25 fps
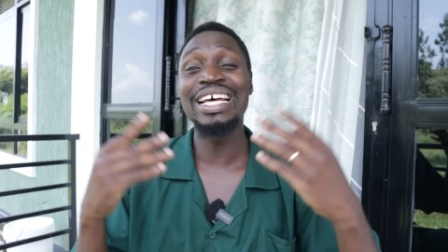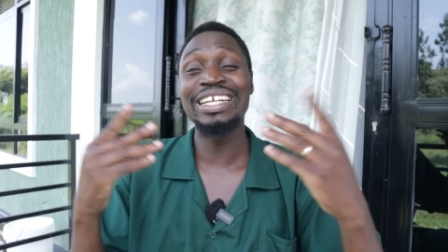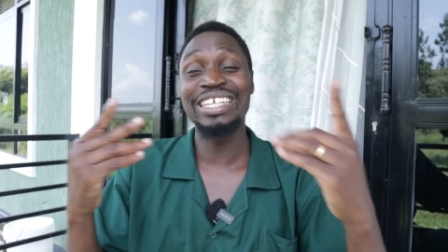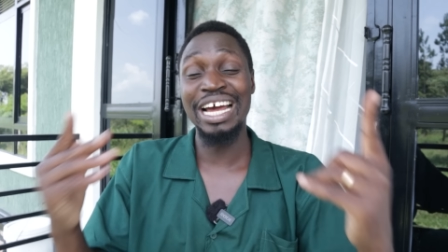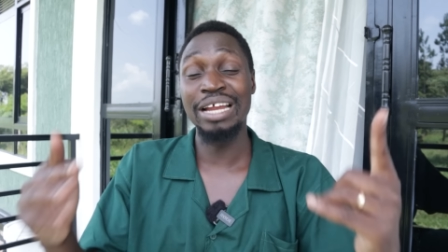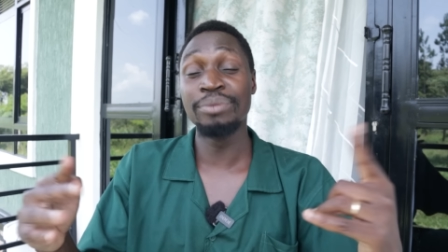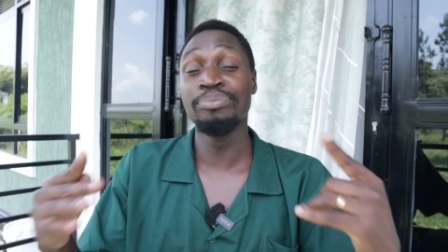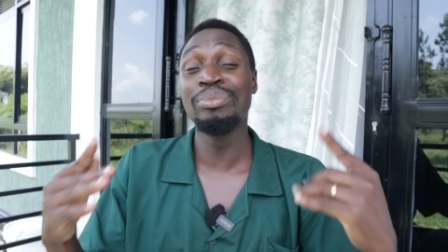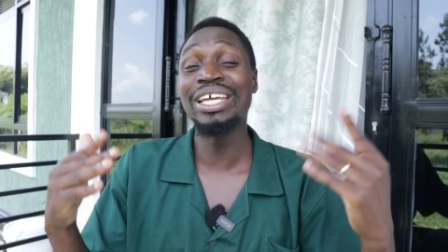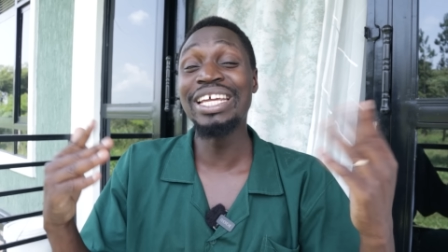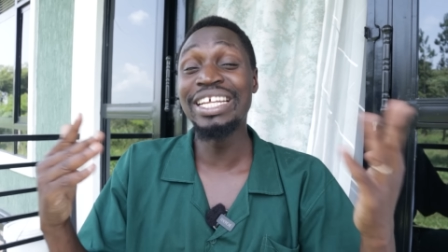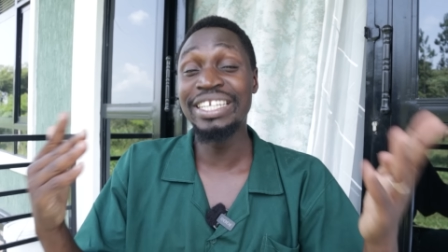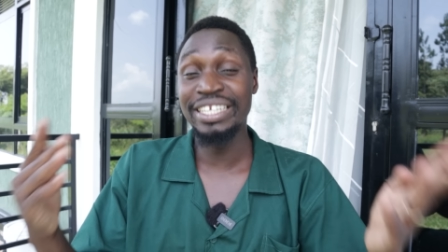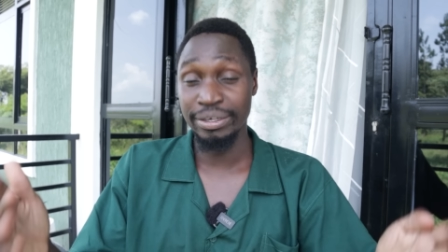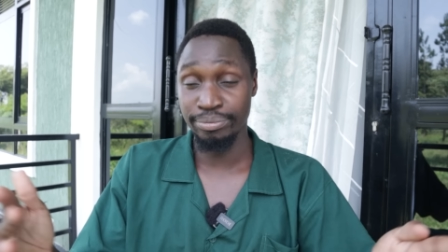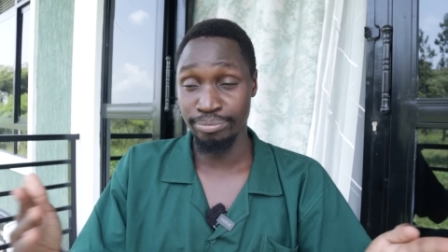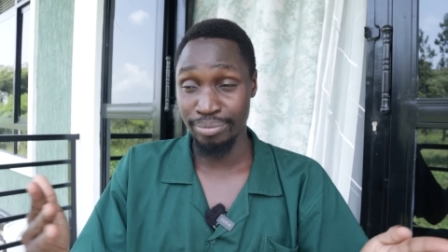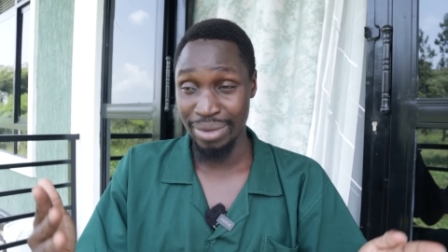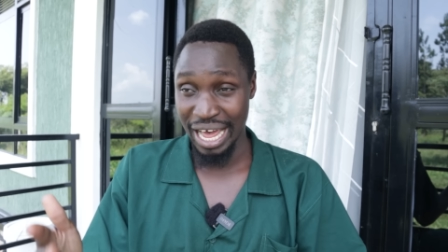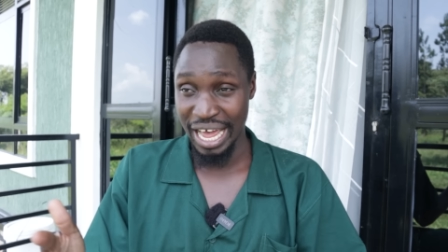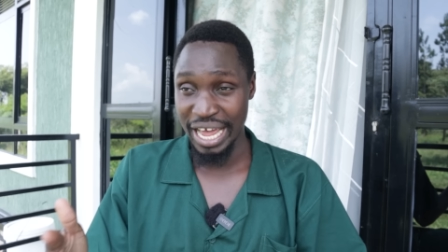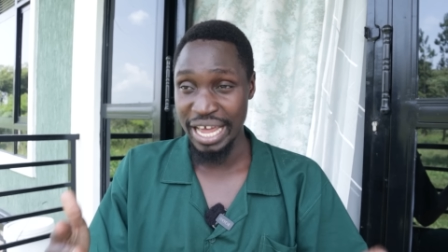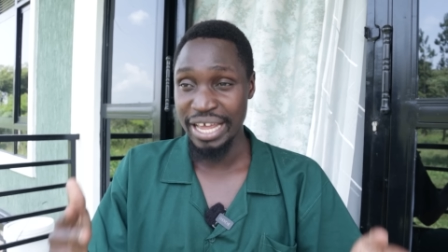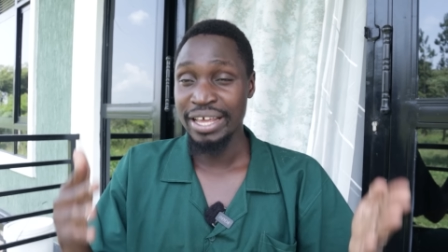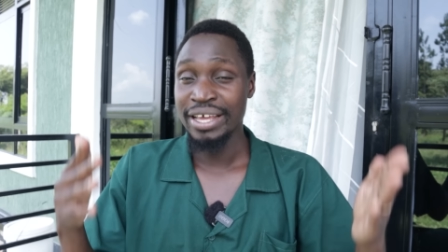that can be eaten
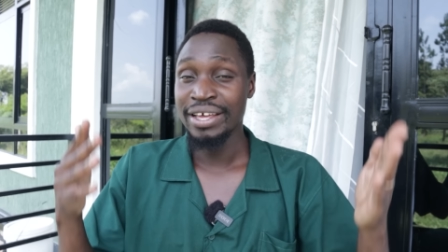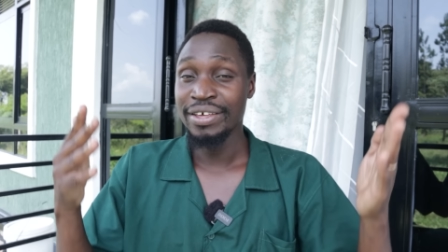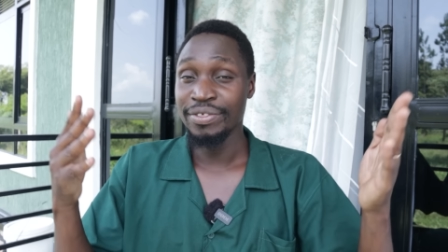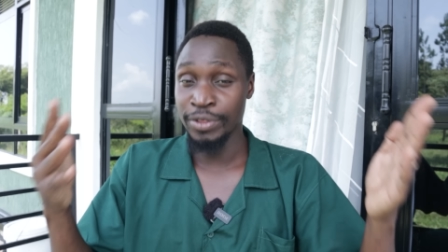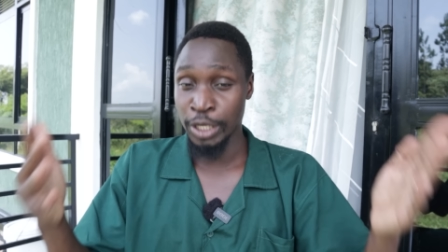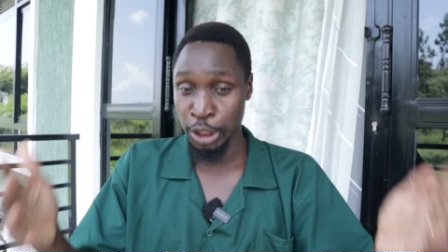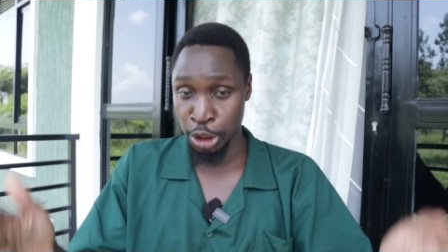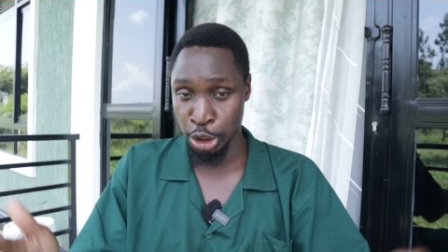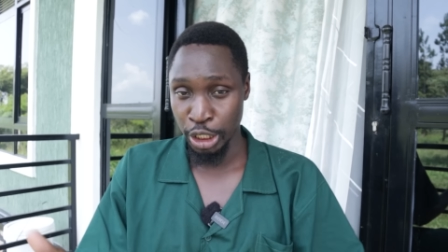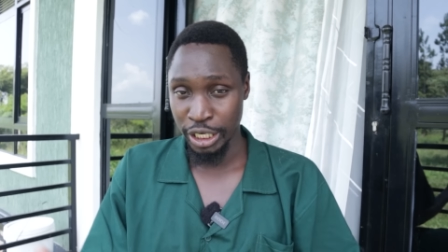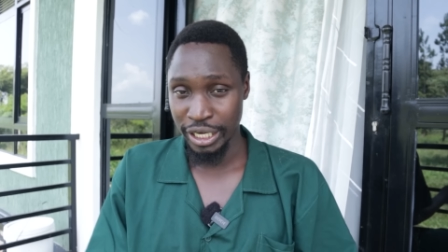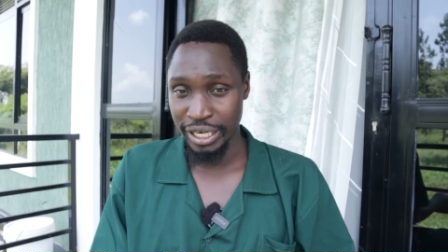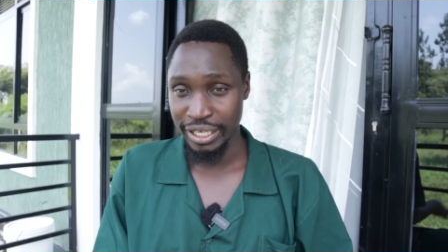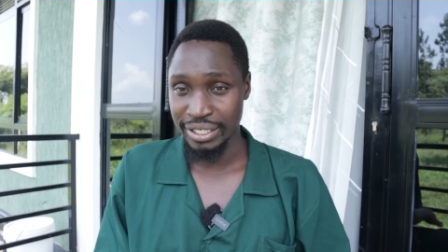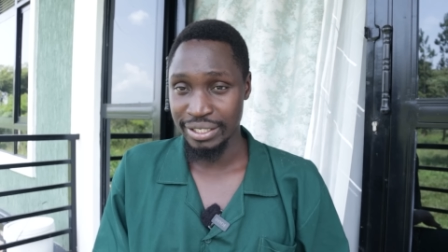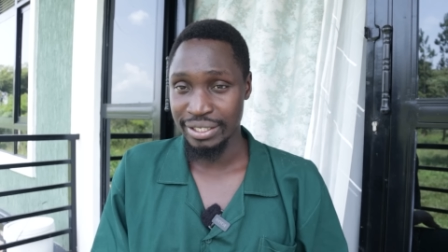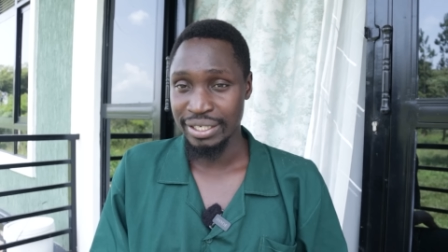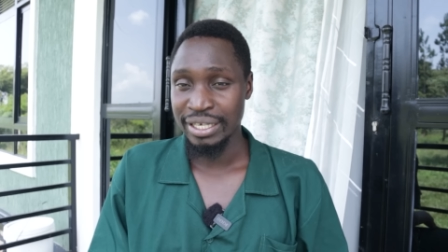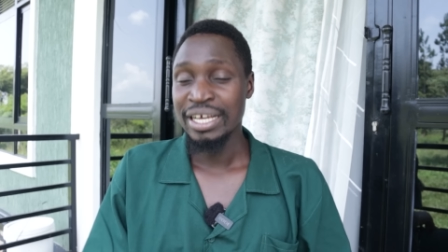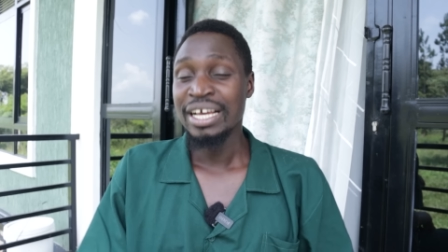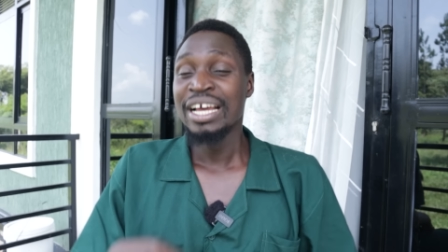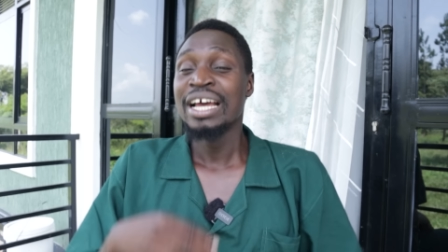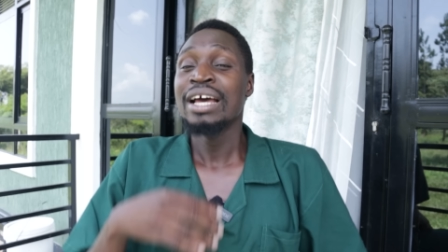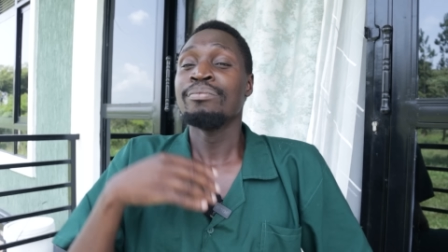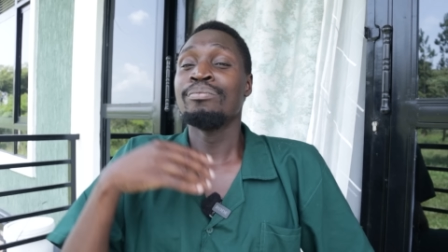by the chickens.